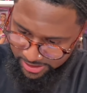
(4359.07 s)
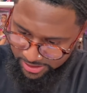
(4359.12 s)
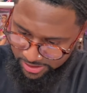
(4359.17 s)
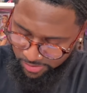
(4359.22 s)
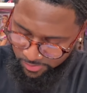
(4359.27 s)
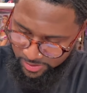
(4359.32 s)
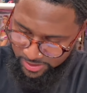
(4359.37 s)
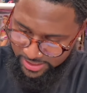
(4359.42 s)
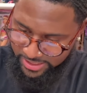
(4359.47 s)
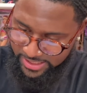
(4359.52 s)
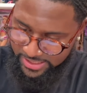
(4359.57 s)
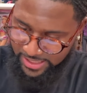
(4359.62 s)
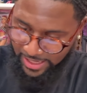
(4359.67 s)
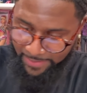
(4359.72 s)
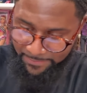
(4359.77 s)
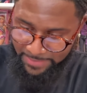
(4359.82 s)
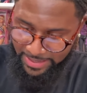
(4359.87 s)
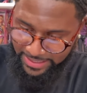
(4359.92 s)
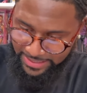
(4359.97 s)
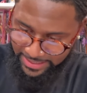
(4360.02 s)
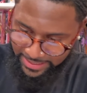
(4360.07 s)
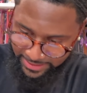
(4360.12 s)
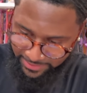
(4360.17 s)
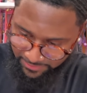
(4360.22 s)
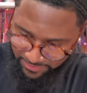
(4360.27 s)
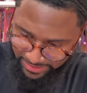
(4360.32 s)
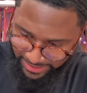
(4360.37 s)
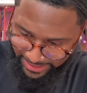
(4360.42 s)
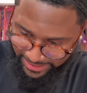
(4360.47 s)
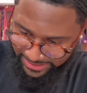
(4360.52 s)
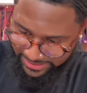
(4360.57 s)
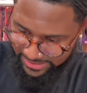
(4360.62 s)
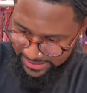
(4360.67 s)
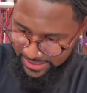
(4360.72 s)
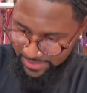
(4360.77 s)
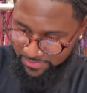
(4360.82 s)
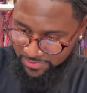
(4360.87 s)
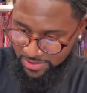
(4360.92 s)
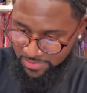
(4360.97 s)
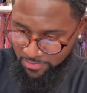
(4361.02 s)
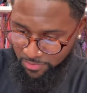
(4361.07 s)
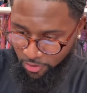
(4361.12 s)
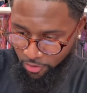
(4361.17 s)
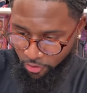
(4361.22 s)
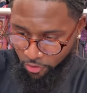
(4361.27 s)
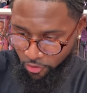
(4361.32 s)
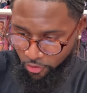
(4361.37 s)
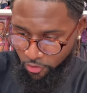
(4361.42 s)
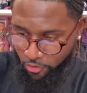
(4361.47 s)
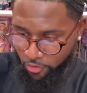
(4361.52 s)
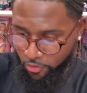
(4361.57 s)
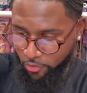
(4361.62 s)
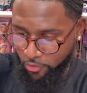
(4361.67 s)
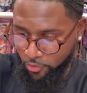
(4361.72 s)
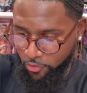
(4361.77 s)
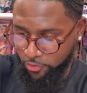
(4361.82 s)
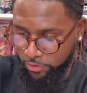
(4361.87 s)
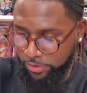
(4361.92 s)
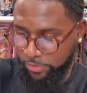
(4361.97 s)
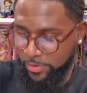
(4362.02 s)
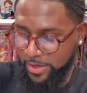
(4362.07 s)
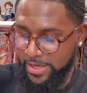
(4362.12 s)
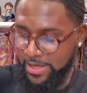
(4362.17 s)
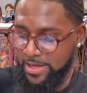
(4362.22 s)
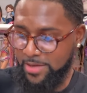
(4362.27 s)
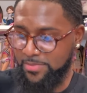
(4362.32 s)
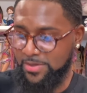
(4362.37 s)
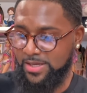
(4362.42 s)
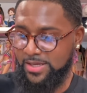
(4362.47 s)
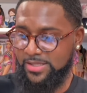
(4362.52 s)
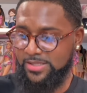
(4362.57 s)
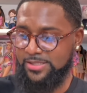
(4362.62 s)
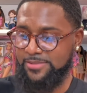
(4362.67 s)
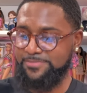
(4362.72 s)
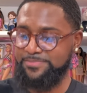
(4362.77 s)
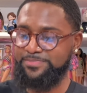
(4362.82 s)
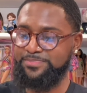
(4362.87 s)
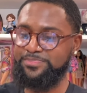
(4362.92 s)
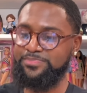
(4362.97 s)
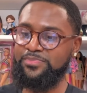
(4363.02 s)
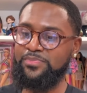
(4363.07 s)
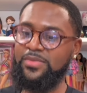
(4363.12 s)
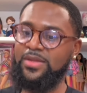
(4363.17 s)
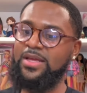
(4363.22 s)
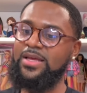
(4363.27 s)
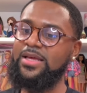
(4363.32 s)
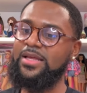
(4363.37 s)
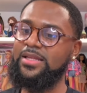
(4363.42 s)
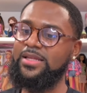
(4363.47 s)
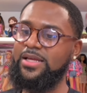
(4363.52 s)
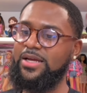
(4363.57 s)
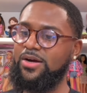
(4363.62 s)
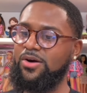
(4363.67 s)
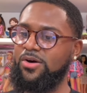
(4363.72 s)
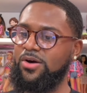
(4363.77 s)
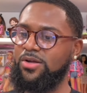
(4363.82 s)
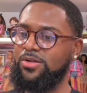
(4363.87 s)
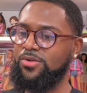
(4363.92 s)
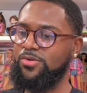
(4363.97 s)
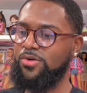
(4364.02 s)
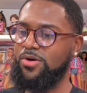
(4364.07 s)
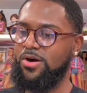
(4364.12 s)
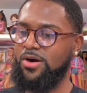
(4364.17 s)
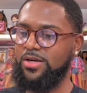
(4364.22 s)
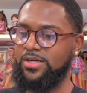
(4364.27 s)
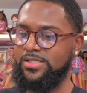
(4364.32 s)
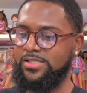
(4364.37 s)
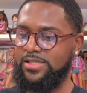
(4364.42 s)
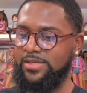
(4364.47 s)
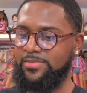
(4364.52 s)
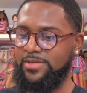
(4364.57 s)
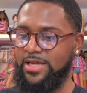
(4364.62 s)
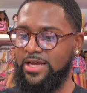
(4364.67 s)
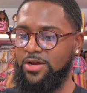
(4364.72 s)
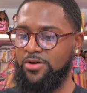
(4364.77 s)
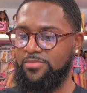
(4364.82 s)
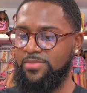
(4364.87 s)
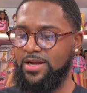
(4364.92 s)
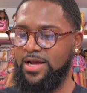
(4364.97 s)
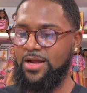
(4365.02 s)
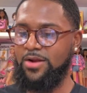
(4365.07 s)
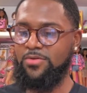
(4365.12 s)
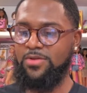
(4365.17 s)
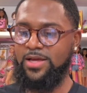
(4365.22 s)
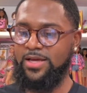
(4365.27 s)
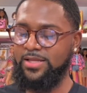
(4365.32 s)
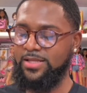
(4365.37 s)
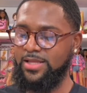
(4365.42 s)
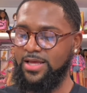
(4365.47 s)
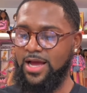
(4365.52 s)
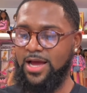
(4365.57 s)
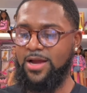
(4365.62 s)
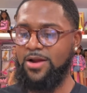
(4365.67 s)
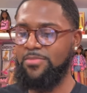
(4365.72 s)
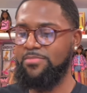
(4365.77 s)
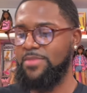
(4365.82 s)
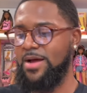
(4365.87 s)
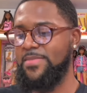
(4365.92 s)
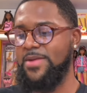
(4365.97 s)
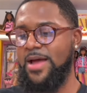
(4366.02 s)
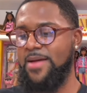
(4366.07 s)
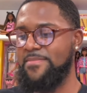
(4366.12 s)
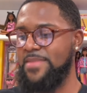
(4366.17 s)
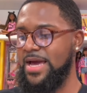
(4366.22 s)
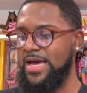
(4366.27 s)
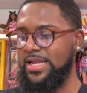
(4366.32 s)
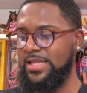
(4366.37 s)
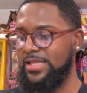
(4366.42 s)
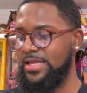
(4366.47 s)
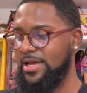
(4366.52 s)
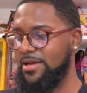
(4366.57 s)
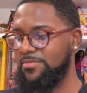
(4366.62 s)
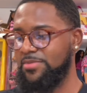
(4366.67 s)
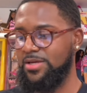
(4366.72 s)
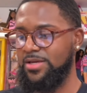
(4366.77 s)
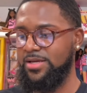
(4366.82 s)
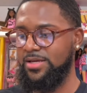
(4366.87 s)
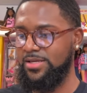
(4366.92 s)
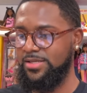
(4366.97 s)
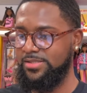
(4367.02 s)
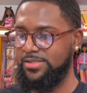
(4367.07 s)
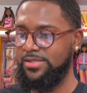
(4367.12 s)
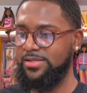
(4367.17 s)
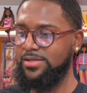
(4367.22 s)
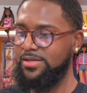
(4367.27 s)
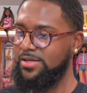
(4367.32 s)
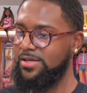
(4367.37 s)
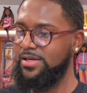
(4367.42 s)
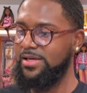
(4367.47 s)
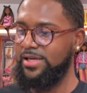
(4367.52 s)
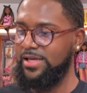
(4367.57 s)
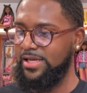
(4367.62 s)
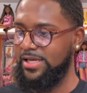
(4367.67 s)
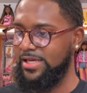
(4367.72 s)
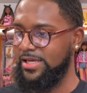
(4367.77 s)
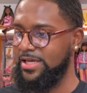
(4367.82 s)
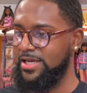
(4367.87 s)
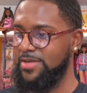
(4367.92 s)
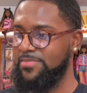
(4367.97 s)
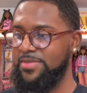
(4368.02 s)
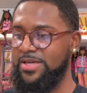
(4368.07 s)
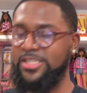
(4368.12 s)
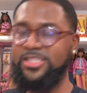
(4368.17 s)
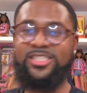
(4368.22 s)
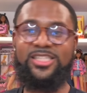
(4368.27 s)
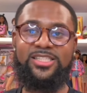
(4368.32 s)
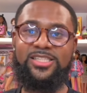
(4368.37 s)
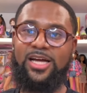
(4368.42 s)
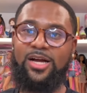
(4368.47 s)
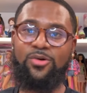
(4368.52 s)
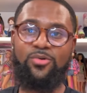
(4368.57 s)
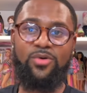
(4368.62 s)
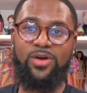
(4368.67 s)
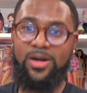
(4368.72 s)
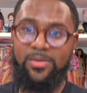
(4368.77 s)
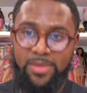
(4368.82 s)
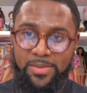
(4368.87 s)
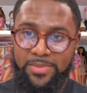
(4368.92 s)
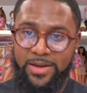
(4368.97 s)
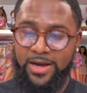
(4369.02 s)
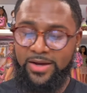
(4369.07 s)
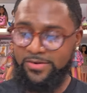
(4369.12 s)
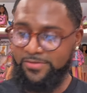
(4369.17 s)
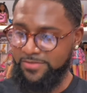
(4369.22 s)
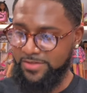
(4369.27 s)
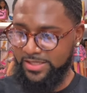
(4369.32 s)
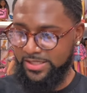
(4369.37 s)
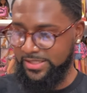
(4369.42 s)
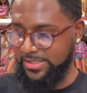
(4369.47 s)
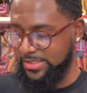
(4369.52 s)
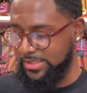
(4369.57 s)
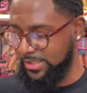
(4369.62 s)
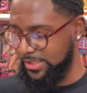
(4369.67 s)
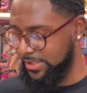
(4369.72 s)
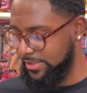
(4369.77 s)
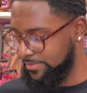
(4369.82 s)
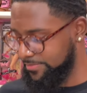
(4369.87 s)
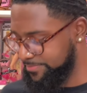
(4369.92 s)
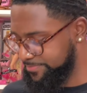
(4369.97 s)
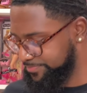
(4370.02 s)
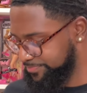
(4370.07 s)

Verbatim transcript: So with these, I might not even like zip them all the way up because they are a little hard to zip down. But I don't like, the, I don't, I'm not mad at that because it means she's not going to come up out of it easily.